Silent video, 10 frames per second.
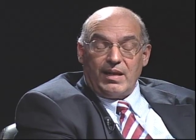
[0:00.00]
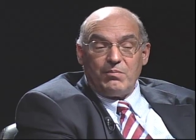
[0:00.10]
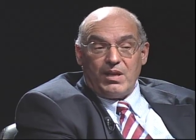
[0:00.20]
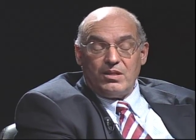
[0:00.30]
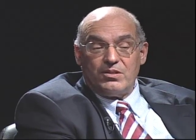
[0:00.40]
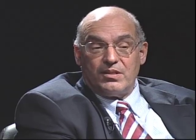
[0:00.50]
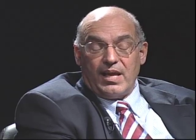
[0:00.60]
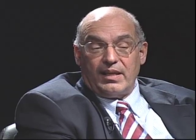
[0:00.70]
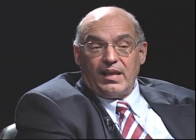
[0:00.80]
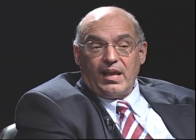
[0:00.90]
That means
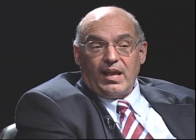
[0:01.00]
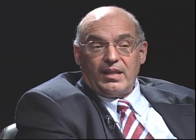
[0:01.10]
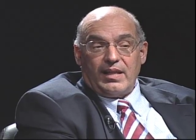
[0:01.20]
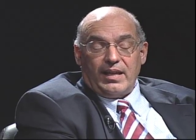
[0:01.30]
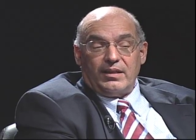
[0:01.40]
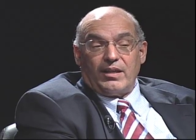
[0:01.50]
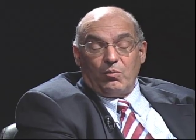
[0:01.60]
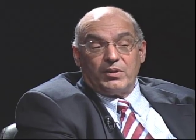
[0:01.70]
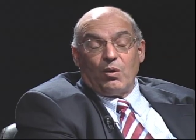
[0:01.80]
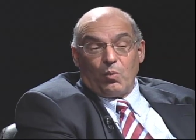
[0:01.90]
that that there,
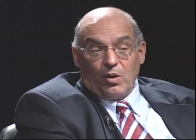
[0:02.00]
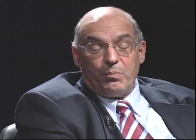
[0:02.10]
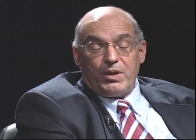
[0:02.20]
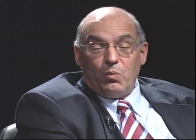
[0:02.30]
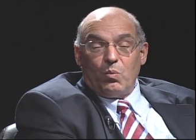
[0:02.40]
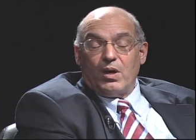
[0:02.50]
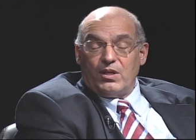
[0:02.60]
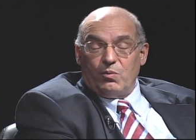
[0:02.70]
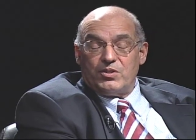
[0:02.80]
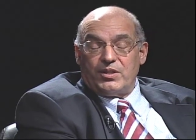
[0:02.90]
there will be one
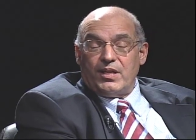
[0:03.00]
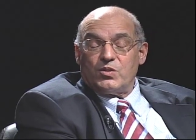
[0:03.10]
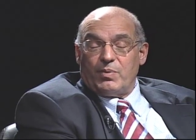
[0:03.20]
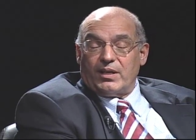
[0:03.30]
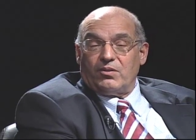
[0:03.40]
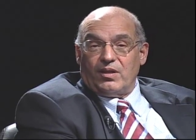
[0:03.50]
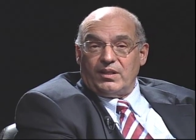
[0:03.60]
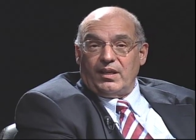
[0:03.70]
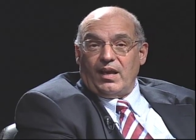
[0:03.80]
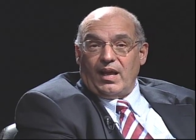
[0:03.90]
USD inspector at
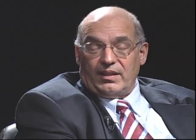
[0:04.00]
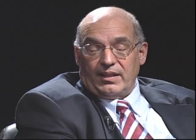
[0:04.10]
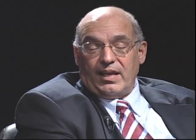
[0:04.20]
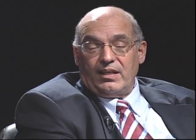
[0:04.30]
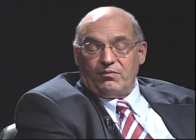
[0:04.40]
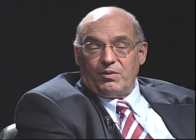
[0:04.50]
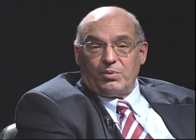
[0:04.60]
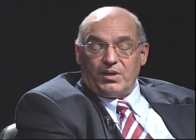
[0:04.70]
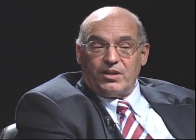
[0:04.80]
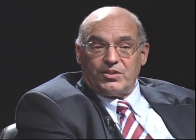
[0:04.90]
the at the end of the
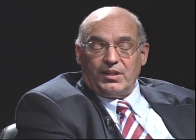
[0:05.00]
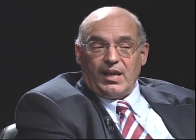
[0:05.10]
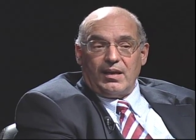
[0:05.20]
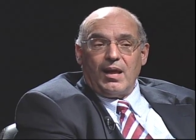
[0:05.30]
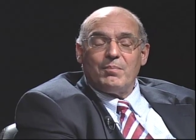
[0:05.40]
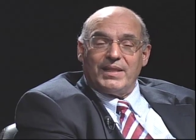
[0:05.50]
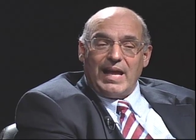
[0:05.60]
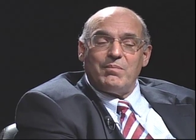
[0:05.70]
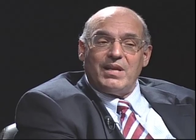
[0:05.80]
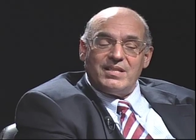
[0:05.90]
production line, but
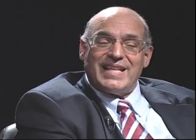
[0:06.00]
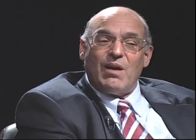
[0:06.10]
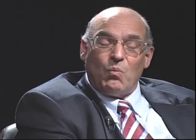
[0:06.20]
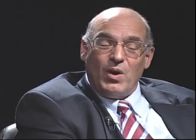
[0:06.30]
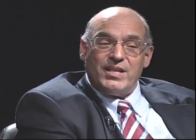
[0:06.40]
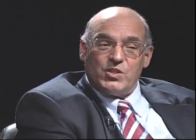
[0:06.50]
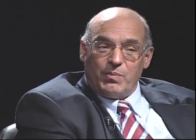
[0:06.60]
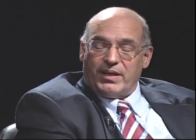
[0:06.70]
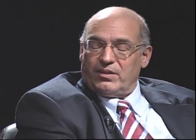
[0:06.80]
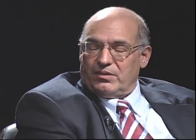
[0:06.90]
that means that one
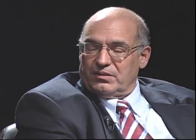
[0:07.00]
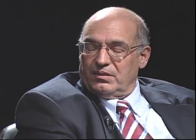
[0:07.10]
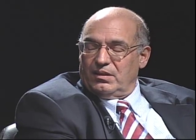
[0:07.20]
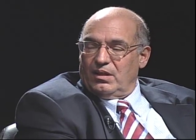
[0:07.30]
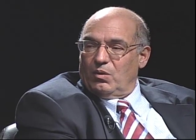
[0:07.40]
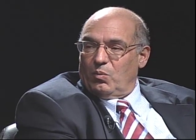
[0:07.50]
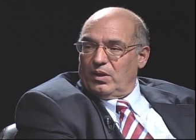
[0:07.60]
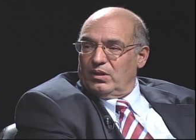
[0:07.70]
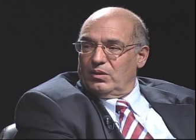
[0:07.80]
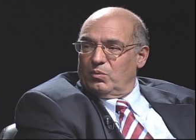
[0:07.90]
inspector
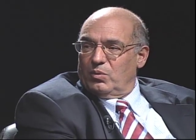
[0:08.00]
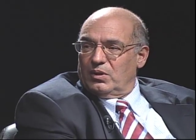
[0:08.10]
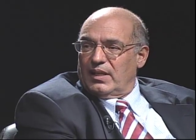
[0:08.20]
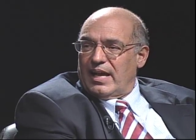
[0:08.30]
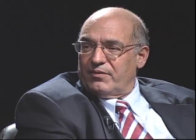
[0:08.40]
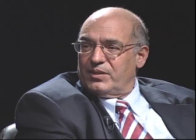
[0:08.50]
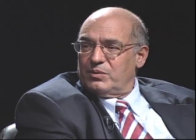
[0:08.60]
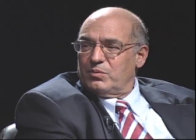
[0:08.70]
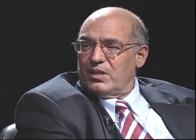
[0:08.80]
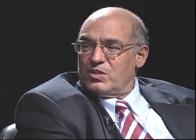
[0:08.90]
will will have
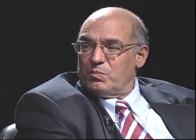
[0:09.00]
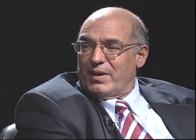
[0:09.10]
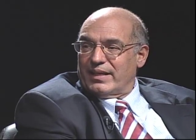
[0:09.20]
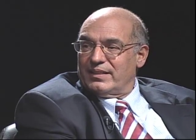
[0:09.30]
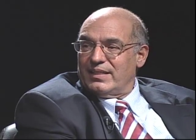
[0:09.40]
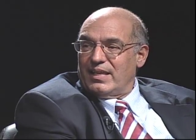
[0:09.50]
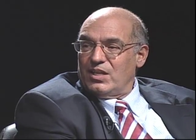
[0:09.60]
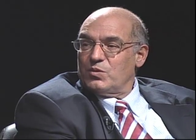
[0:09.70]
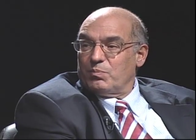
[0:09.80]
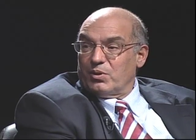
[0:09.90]
to inspect
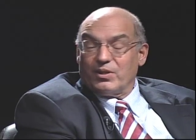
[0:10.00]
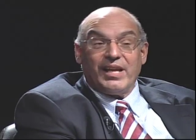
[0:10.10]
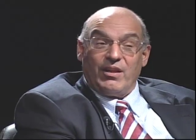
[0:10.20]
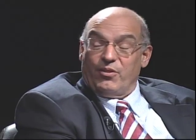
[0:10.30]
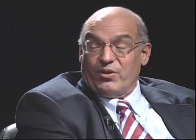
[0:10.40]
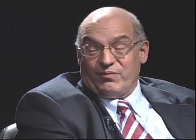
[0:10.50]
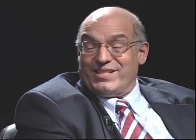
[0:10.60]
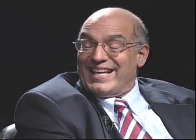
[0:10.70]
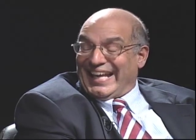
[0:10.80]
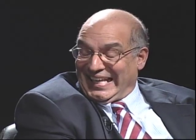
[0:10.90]
each bird in a third of a
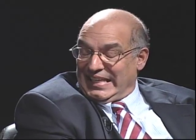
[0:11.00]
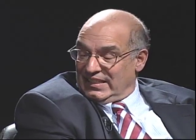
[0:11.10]
second.